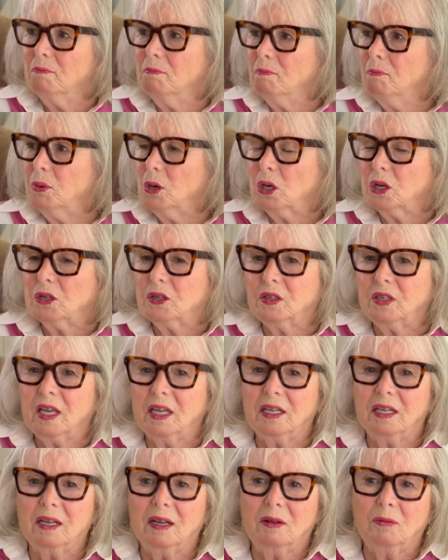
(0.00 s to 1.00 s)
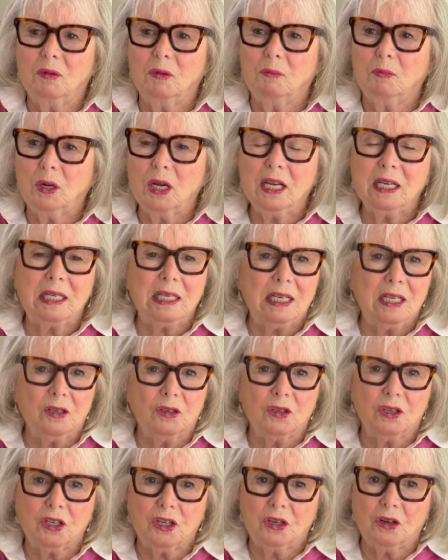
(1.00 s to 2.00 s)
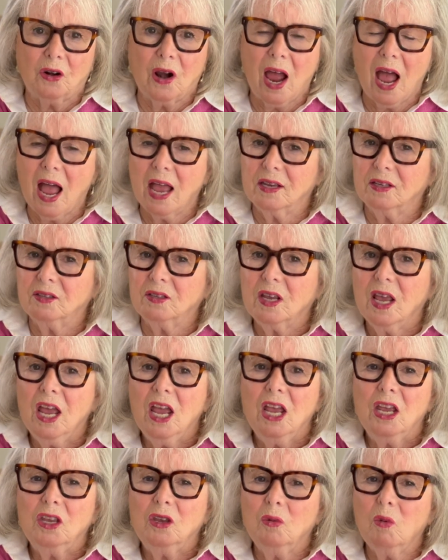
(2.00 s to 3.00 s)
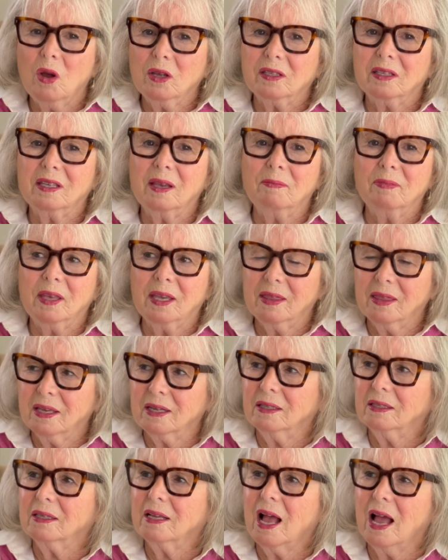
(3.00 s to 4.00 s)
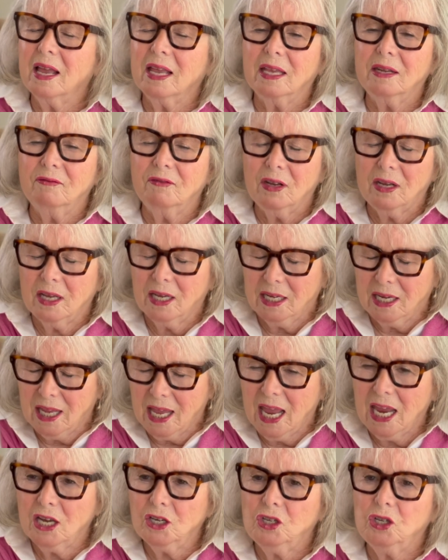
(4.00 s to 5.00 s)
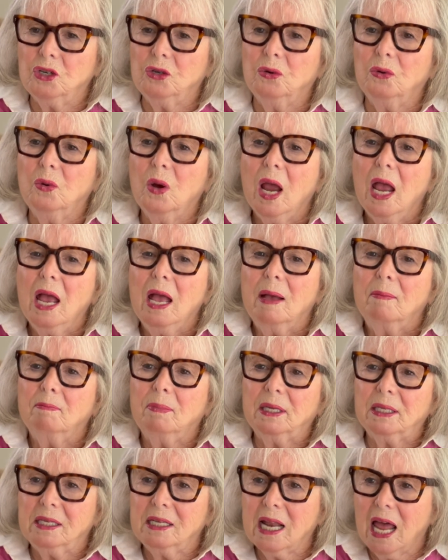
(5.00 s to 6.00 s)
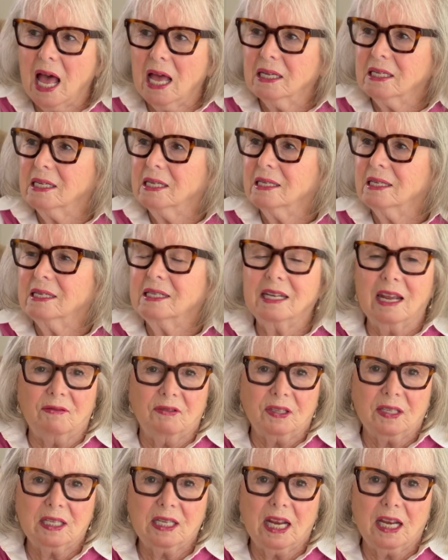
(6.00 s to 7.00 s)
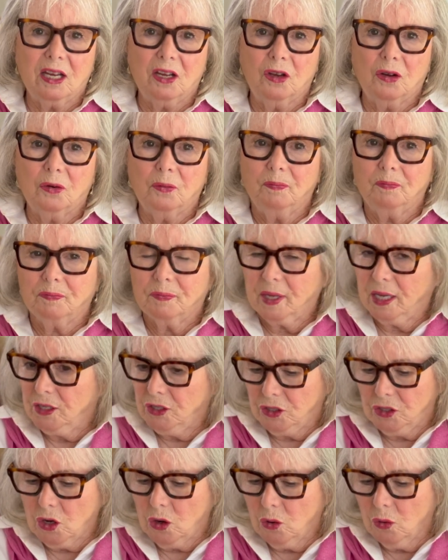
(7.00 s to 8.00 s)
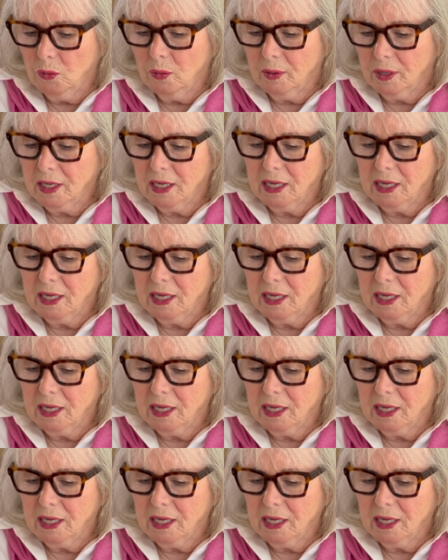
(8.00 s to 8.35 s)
books that will bring tears to your eyes. You want something that'll in, engage you, but not devastate you. So